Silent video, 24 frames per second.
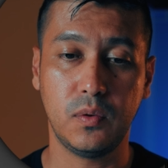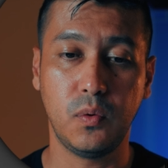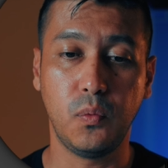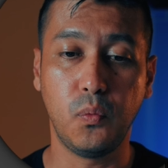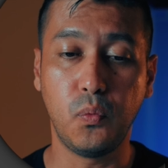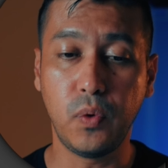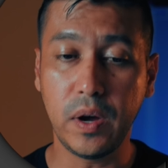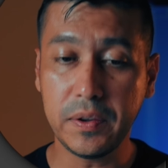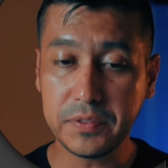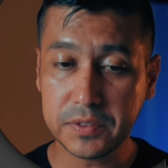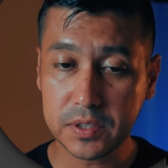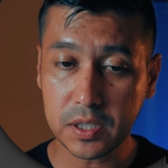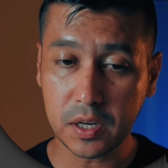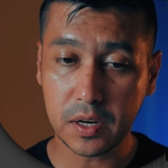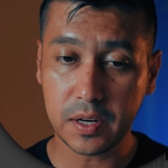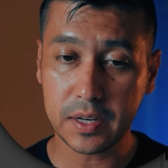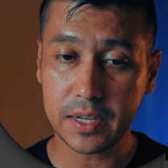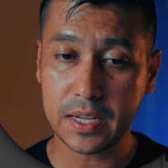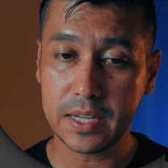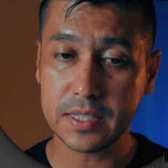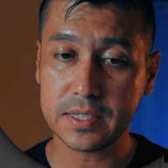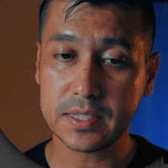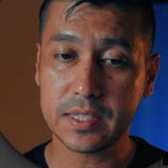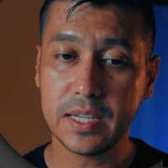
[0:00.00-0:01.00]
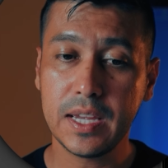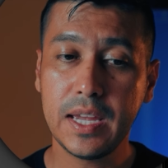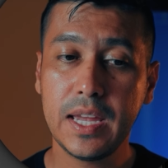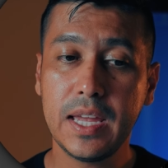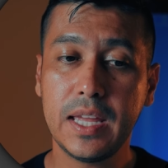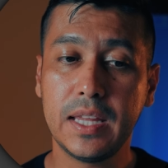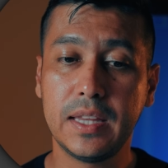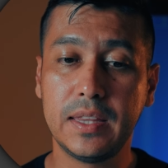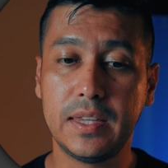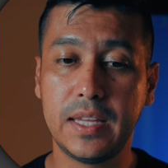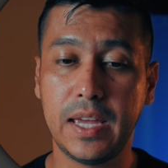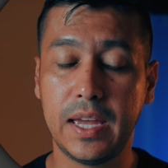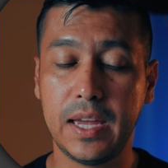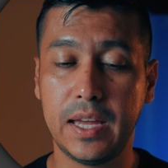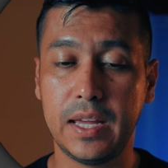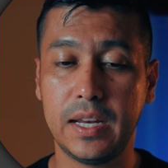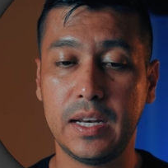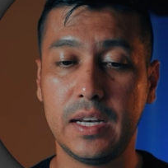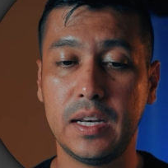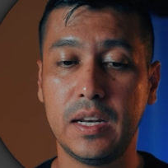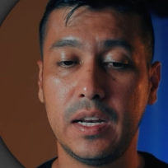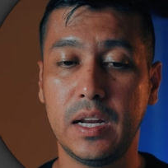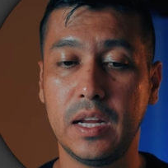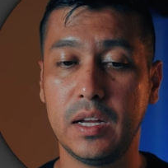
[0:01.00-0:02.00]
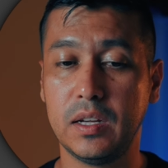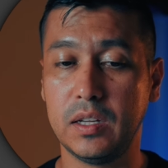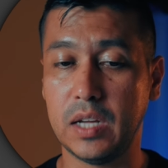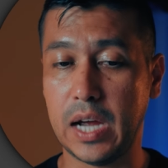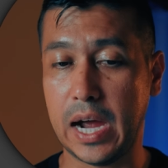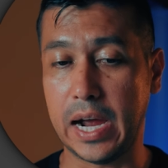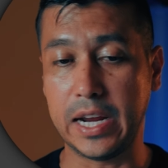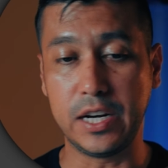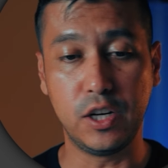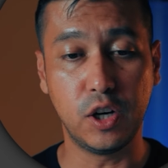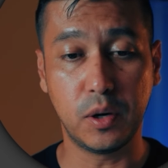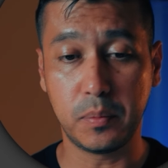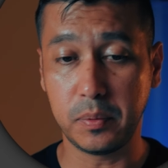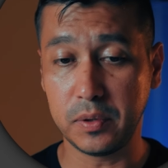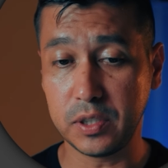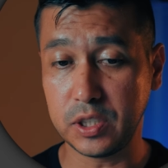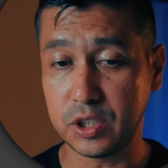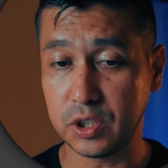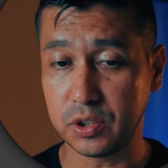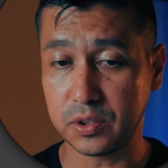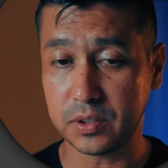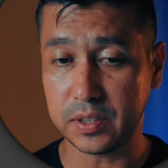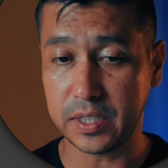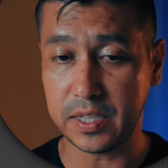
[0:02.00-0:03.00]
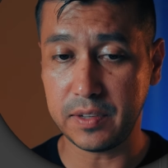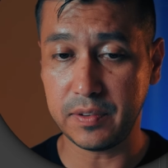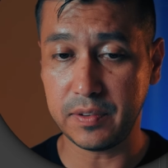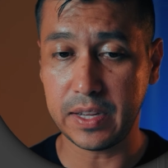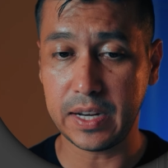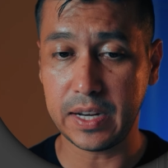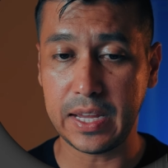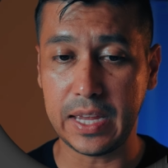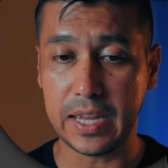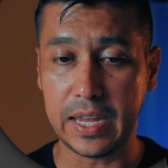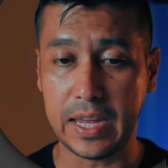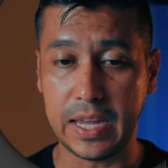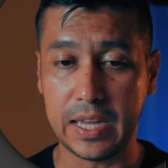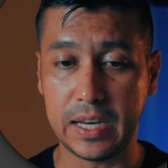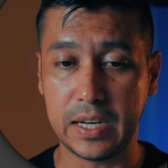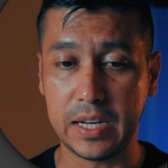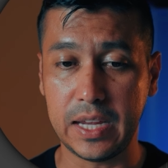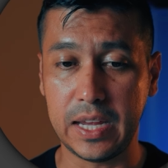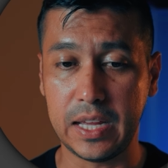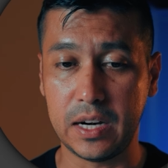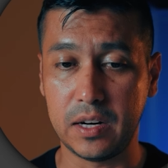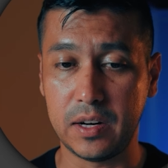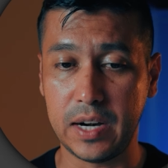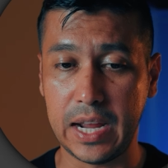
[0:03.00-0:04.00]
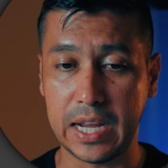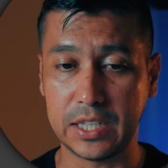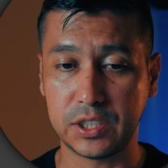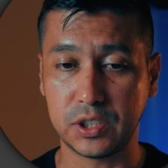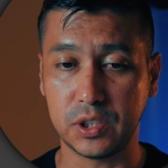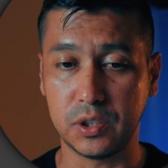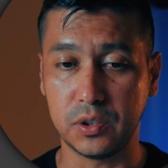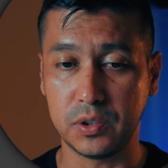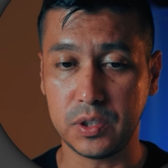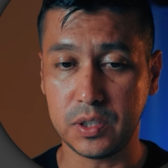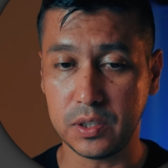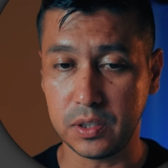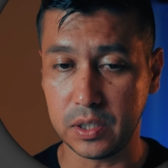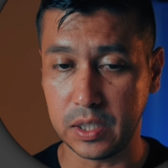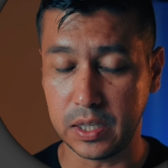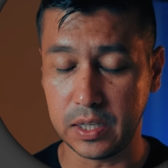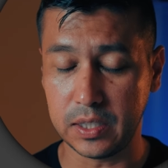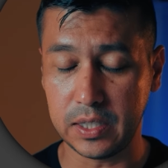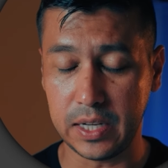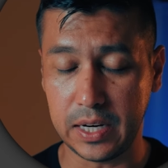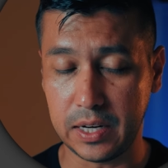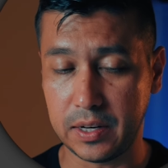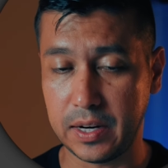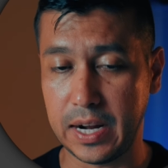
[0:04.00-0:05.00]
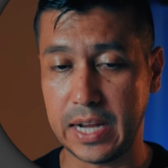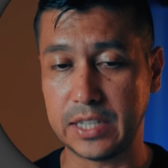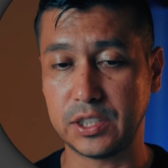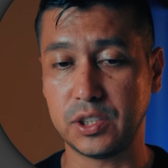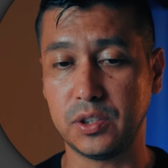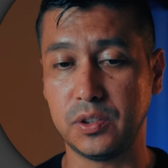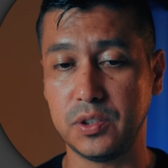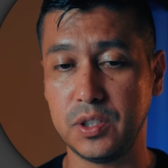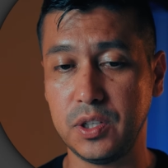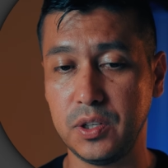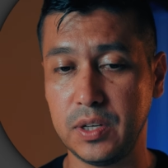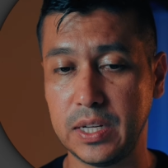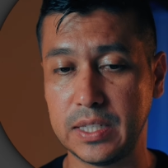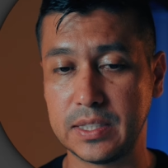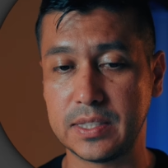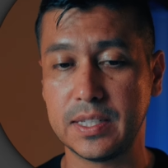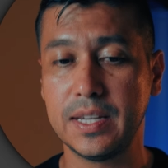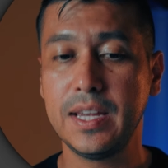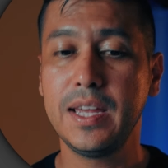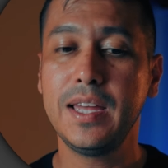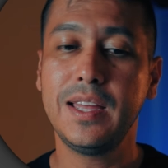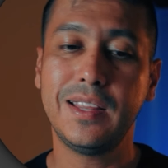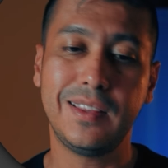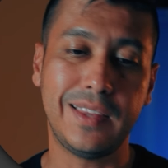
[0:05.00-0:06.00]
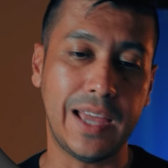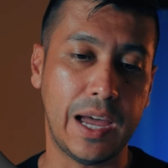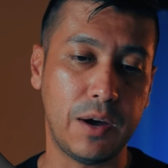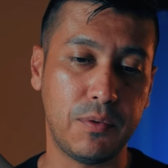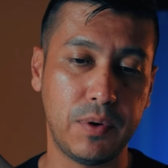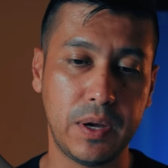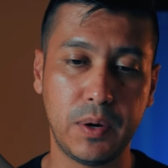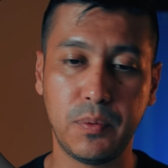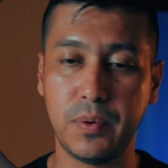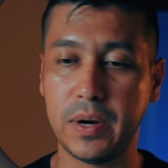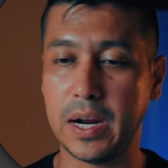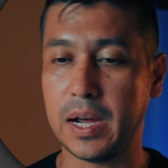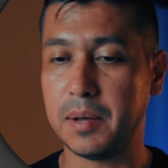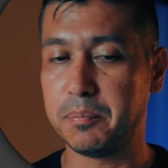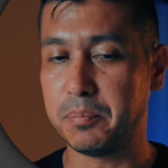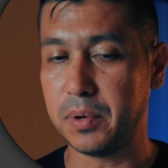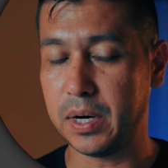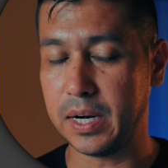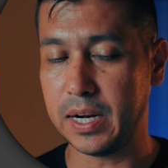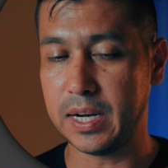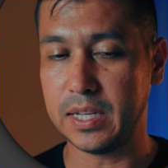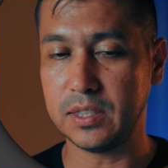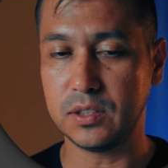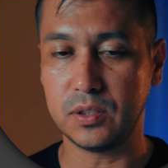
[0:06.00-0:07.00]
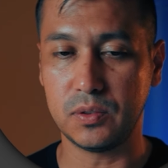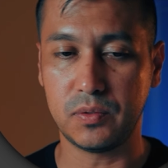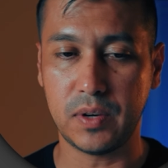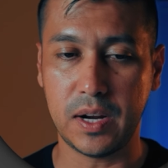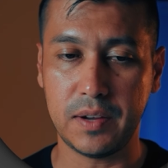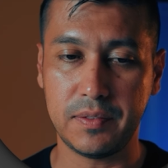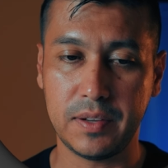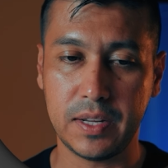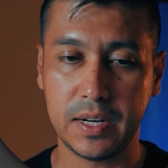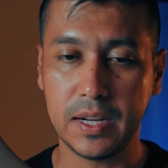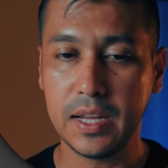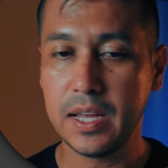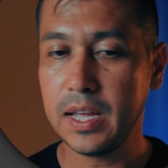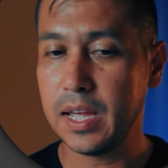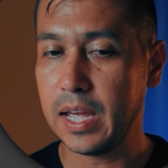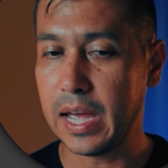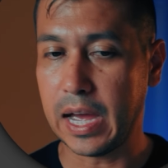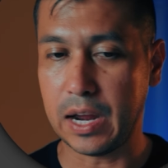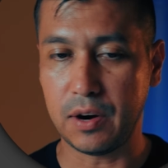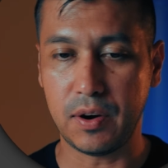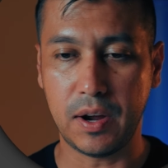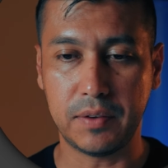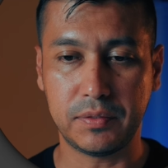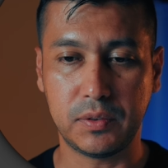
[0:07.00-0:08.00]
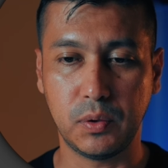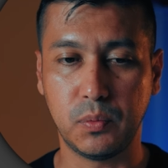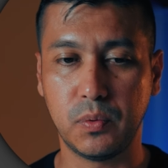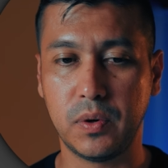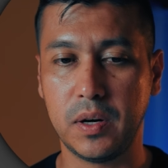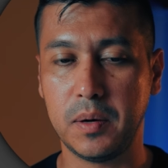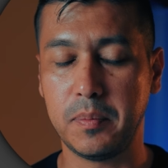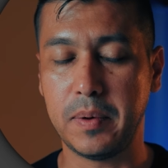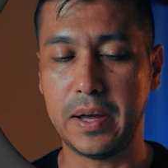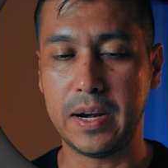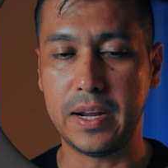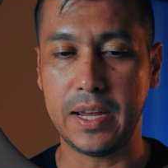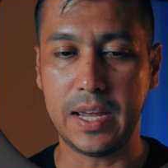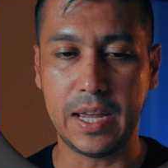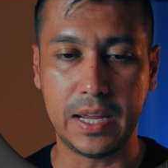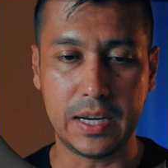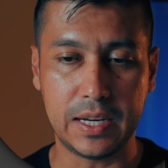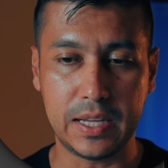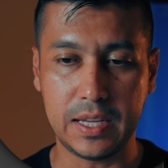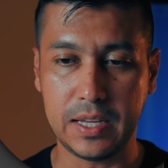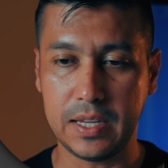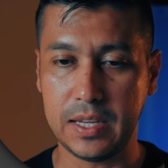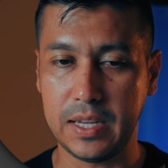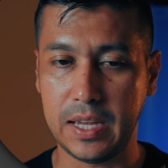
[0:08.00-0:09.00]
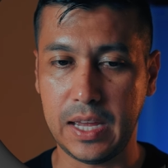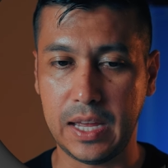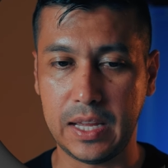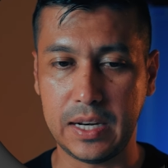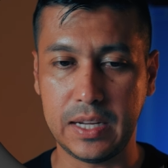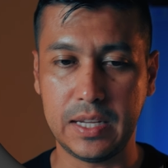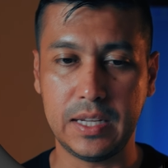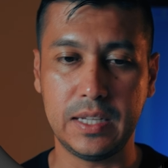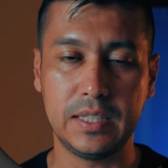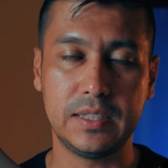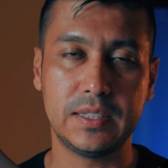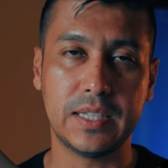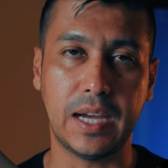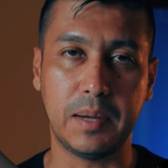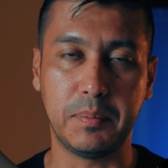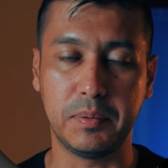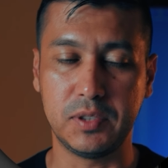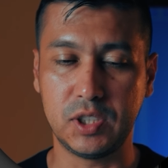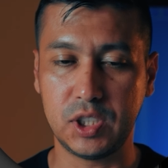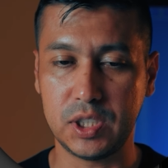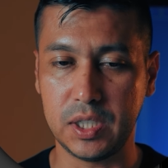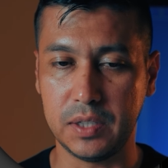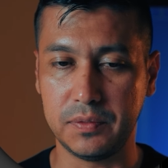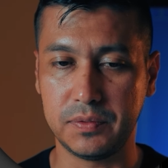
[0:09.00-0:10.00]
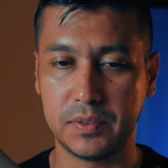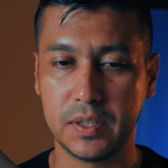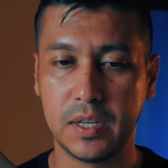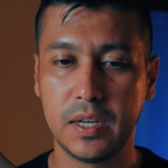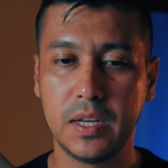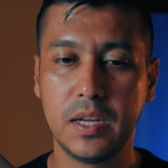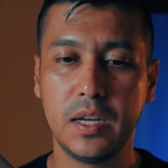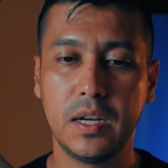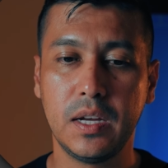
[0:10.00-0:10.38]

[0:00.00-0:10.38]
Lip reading: with targets, then I normally just leave it in international units. That way, when I bring it into Revit, I don't have to worry about any type of shift.